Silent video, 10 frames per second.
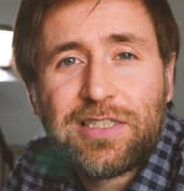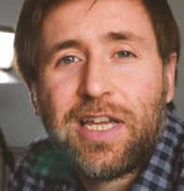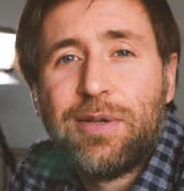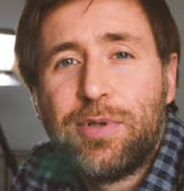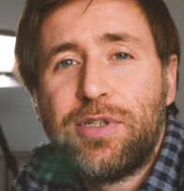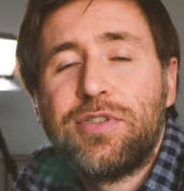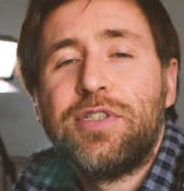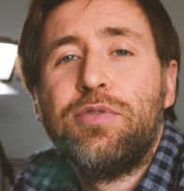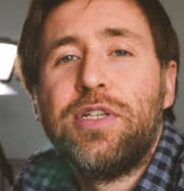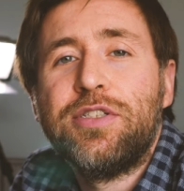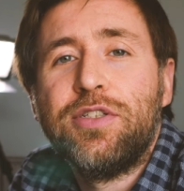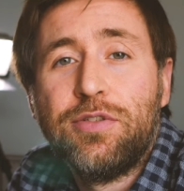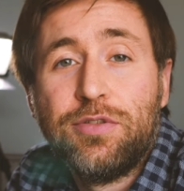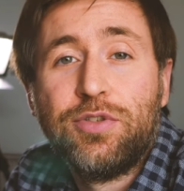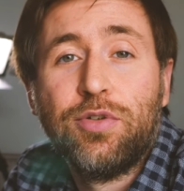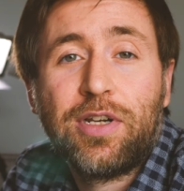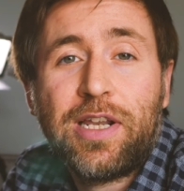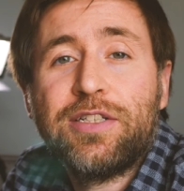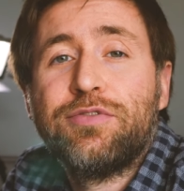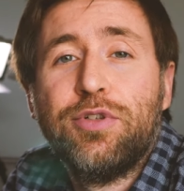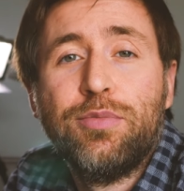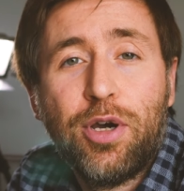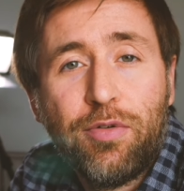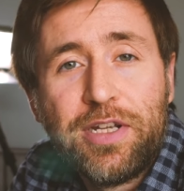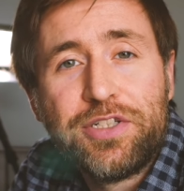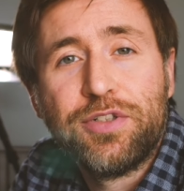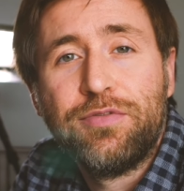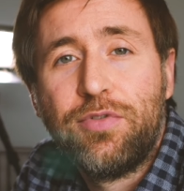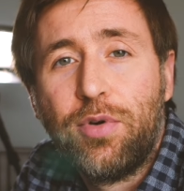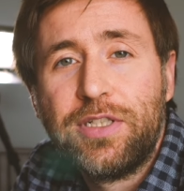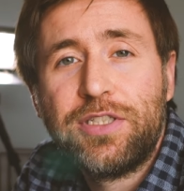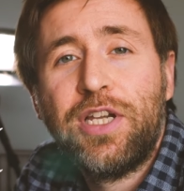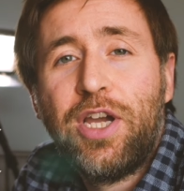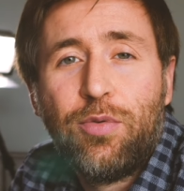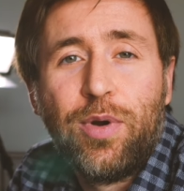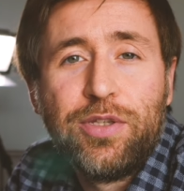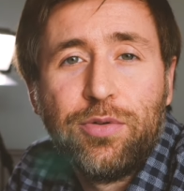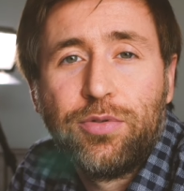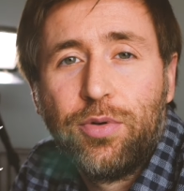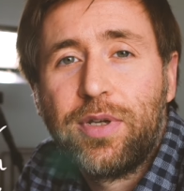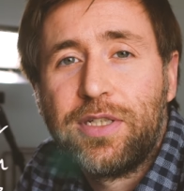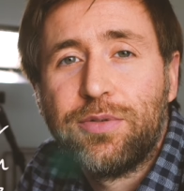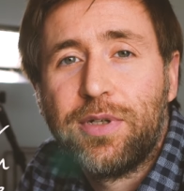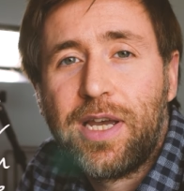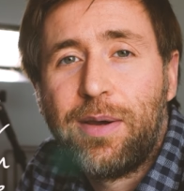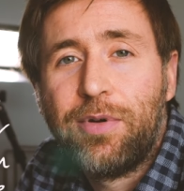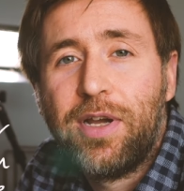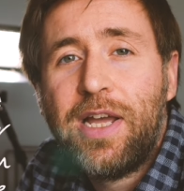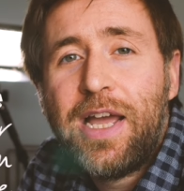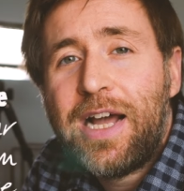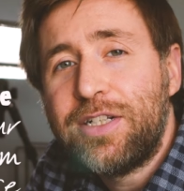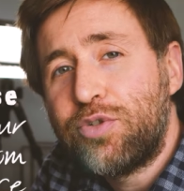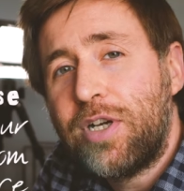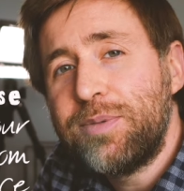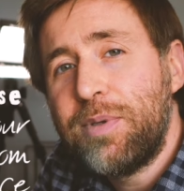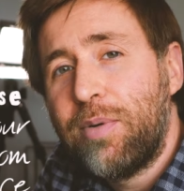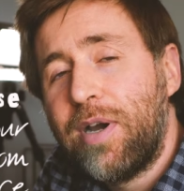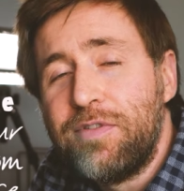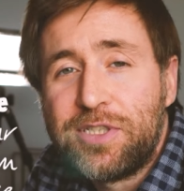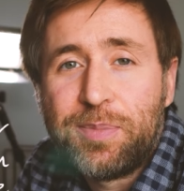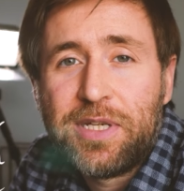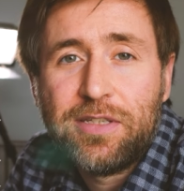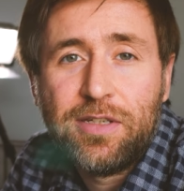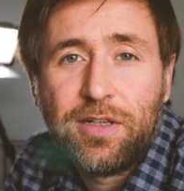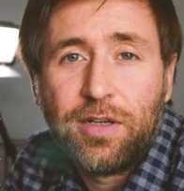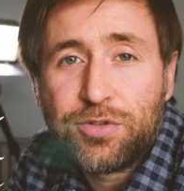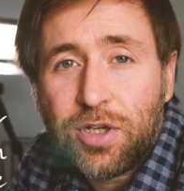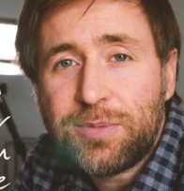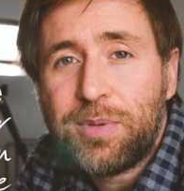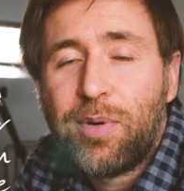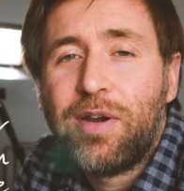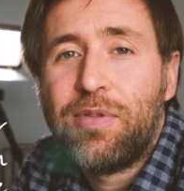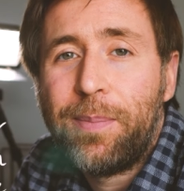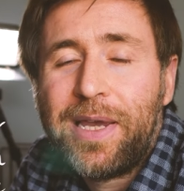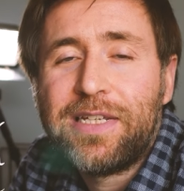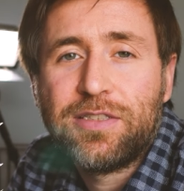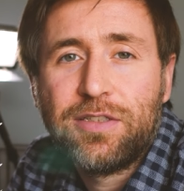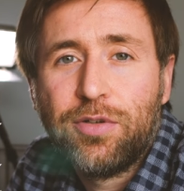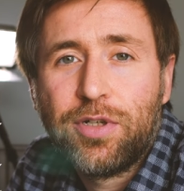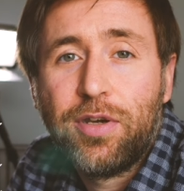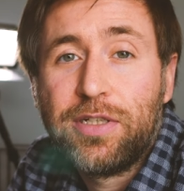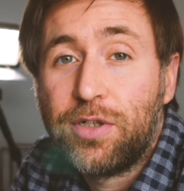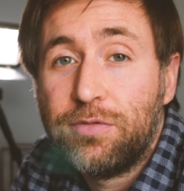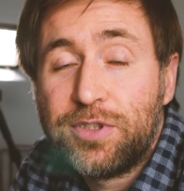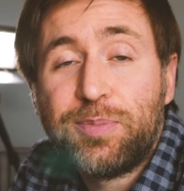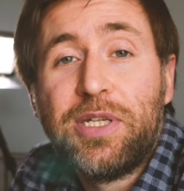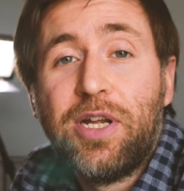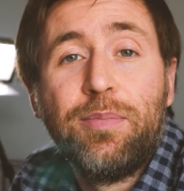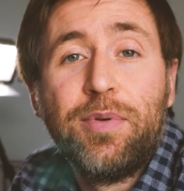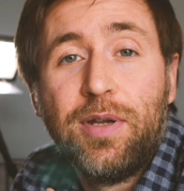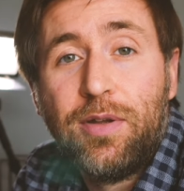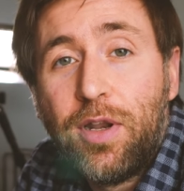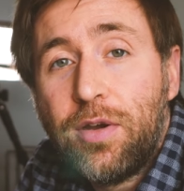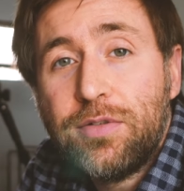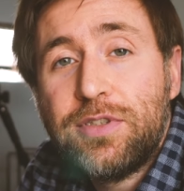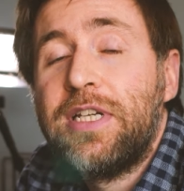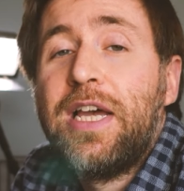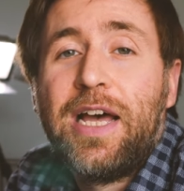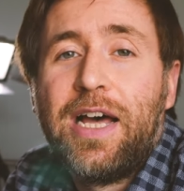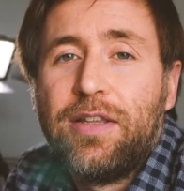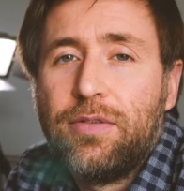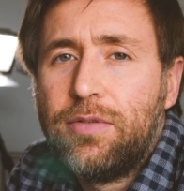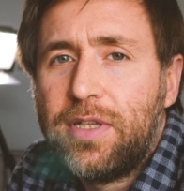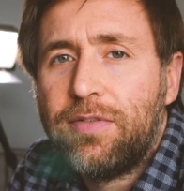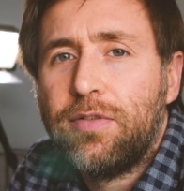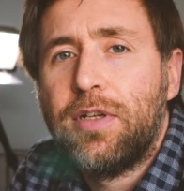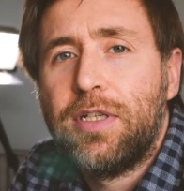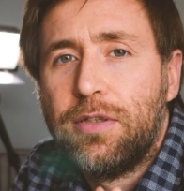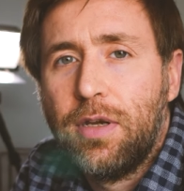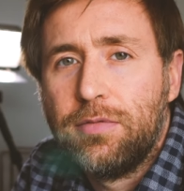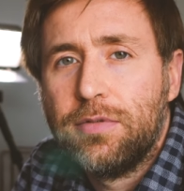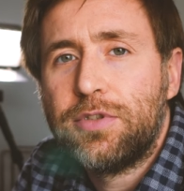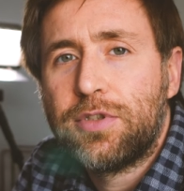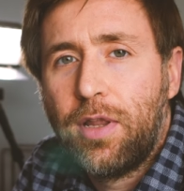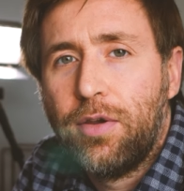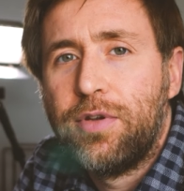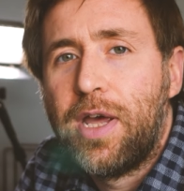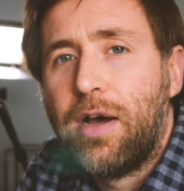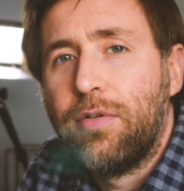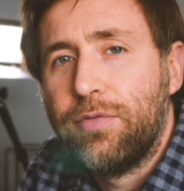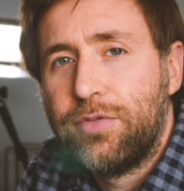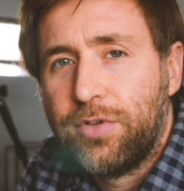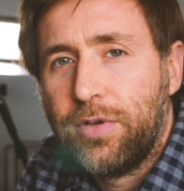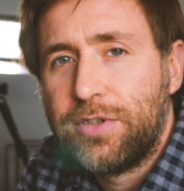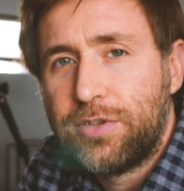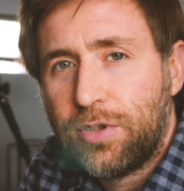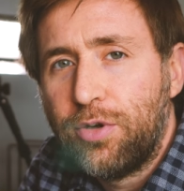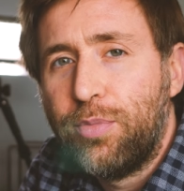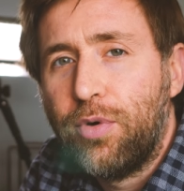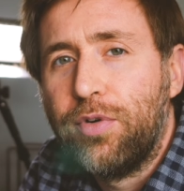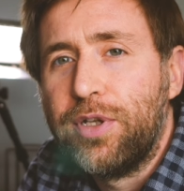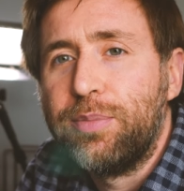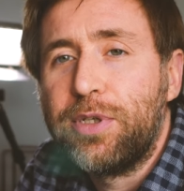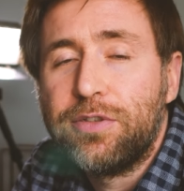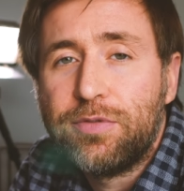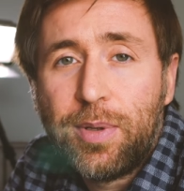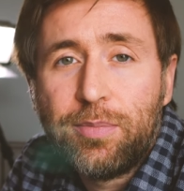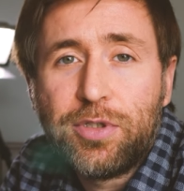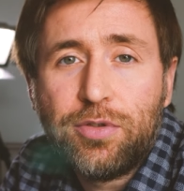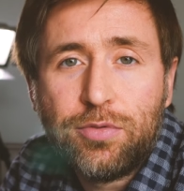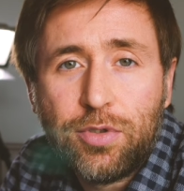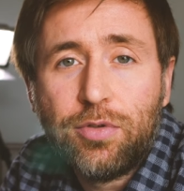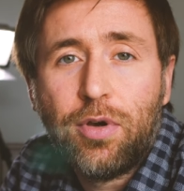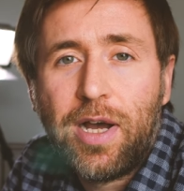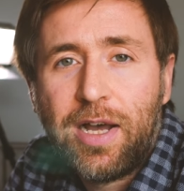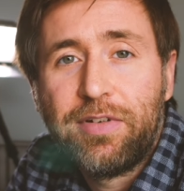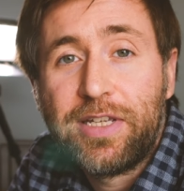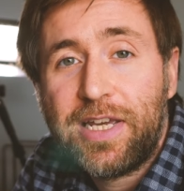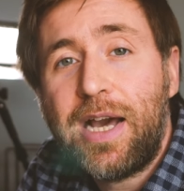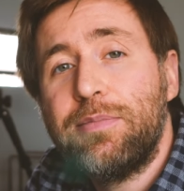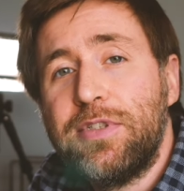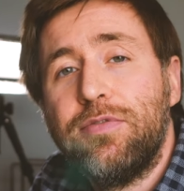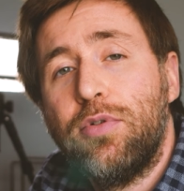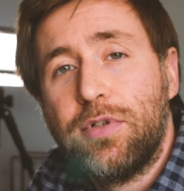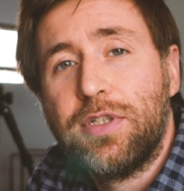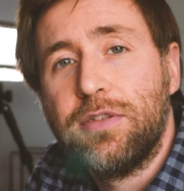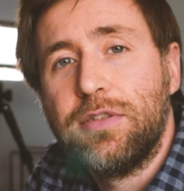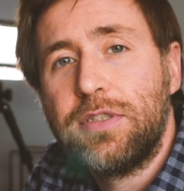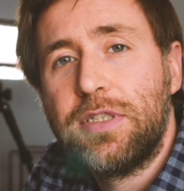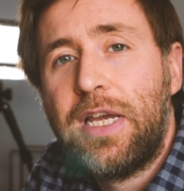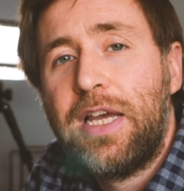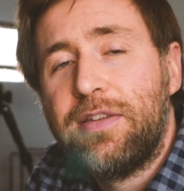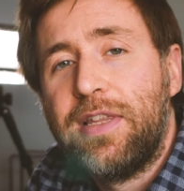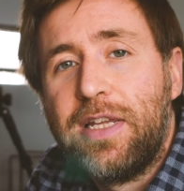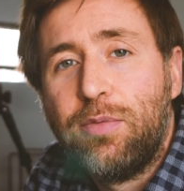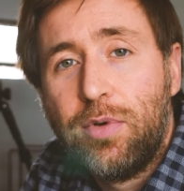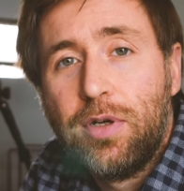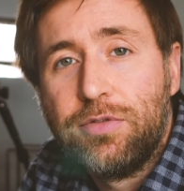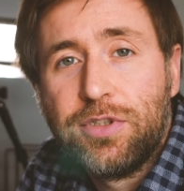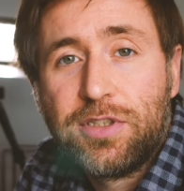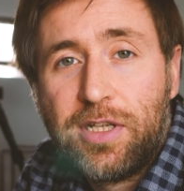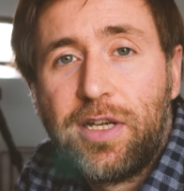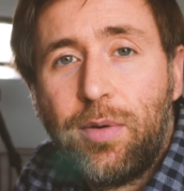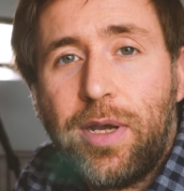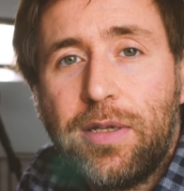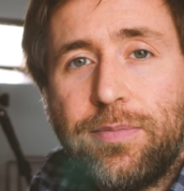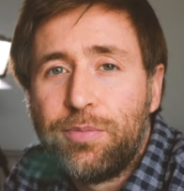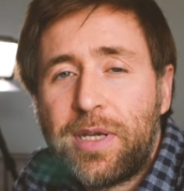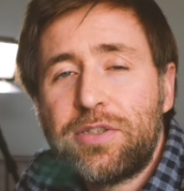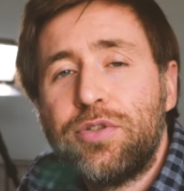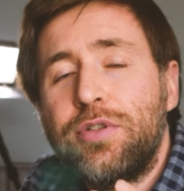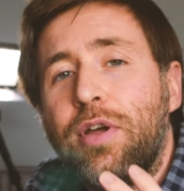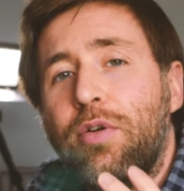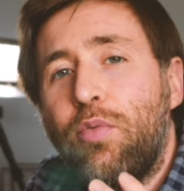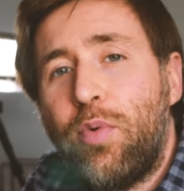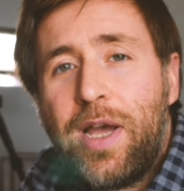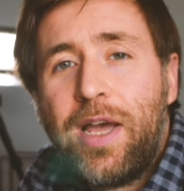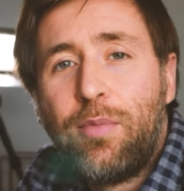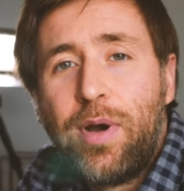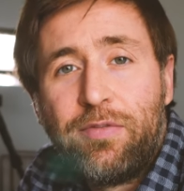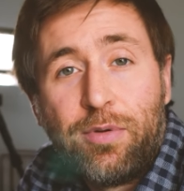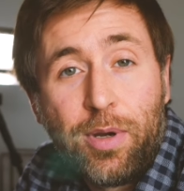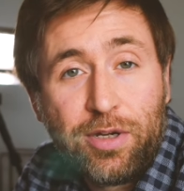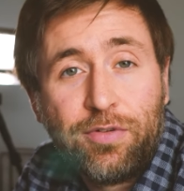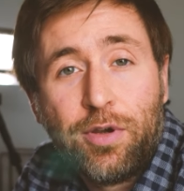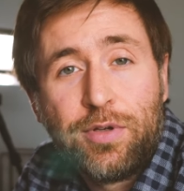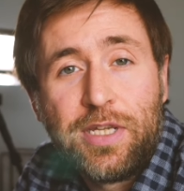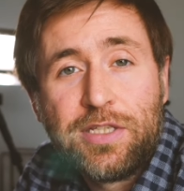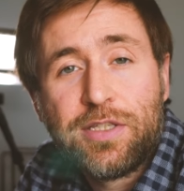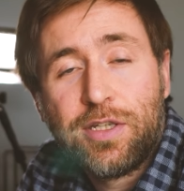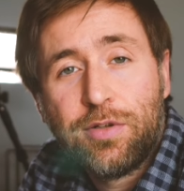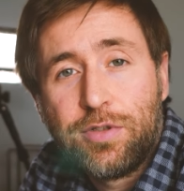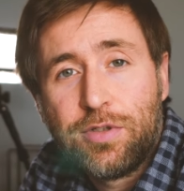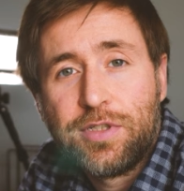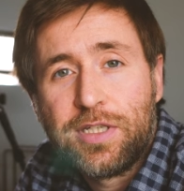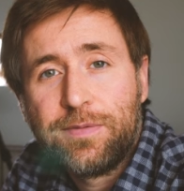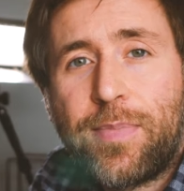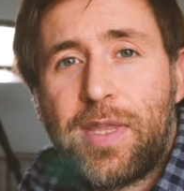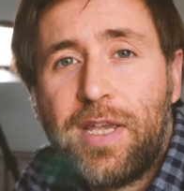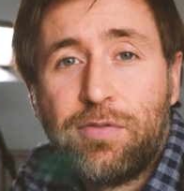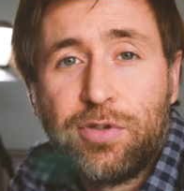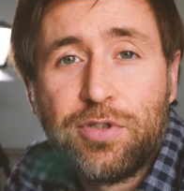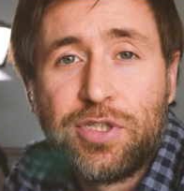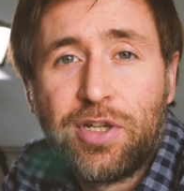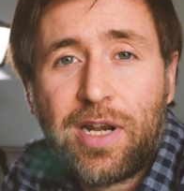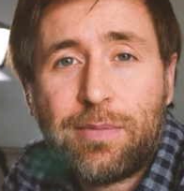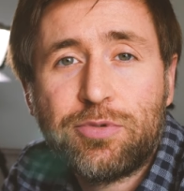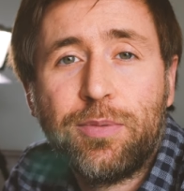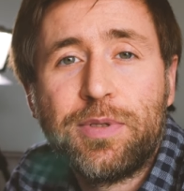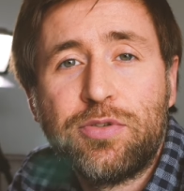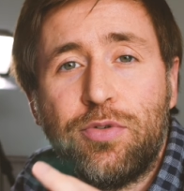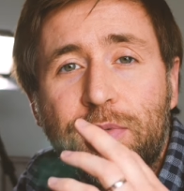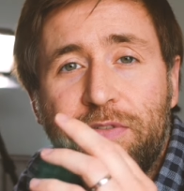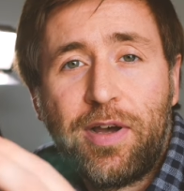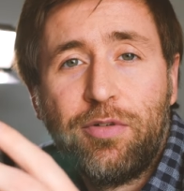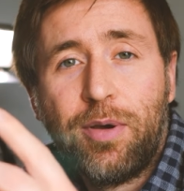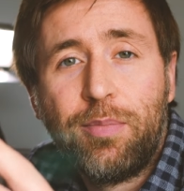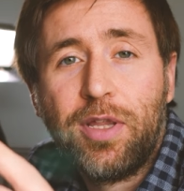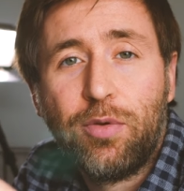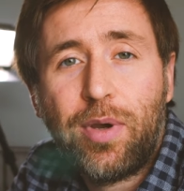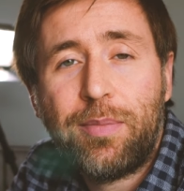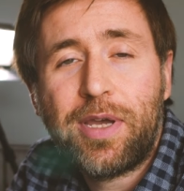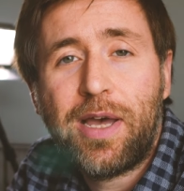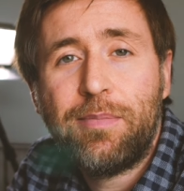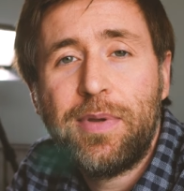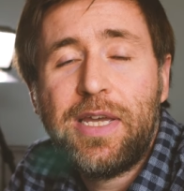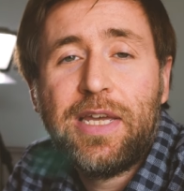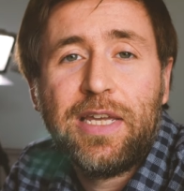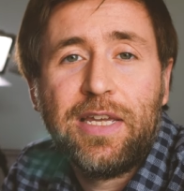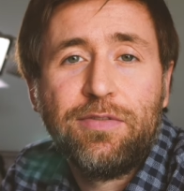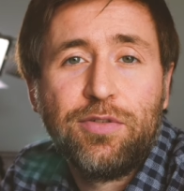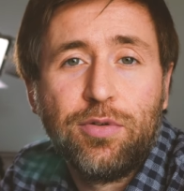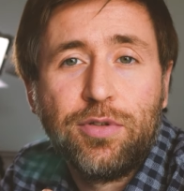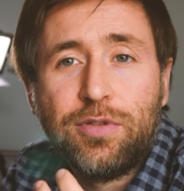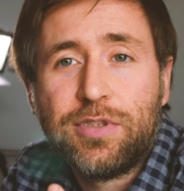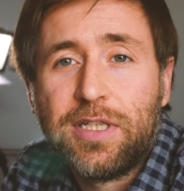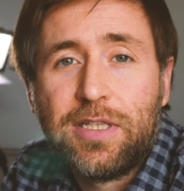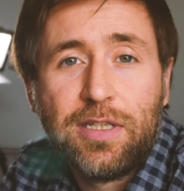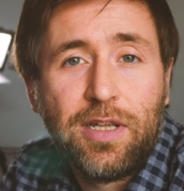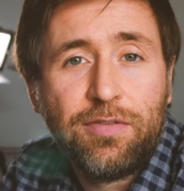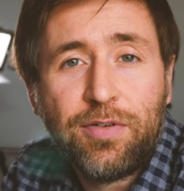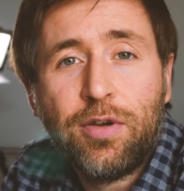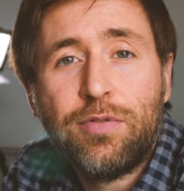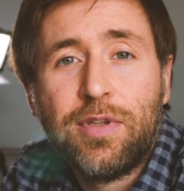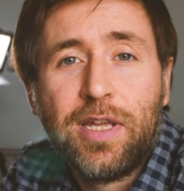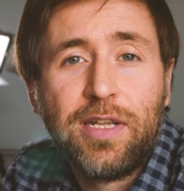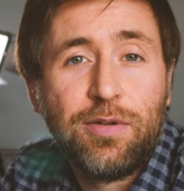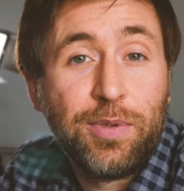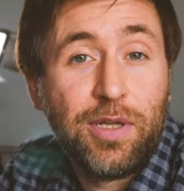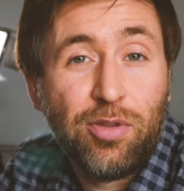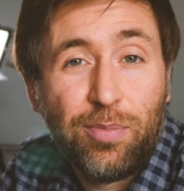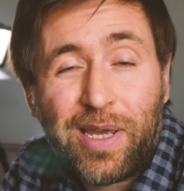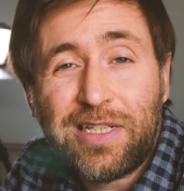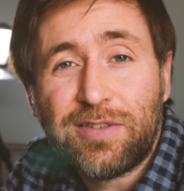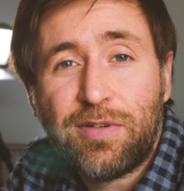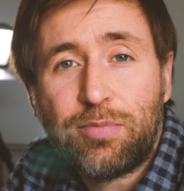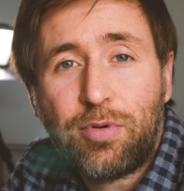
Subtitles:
say, but you still need to use your classroom oration voice when you're talking to a camera. And try to be aware of the speed that you're going. Try to be aware of the pace that you're going. Don't speed up loads, and definitely don't slow down so it's so boring, because remember, you do not have a captive audience. They will just click away. Make sure you know where whatever microphone is that you're using. If you're using your laptop, it's normally found up by the webcam. If you're using a phone, then it'll be on the base of it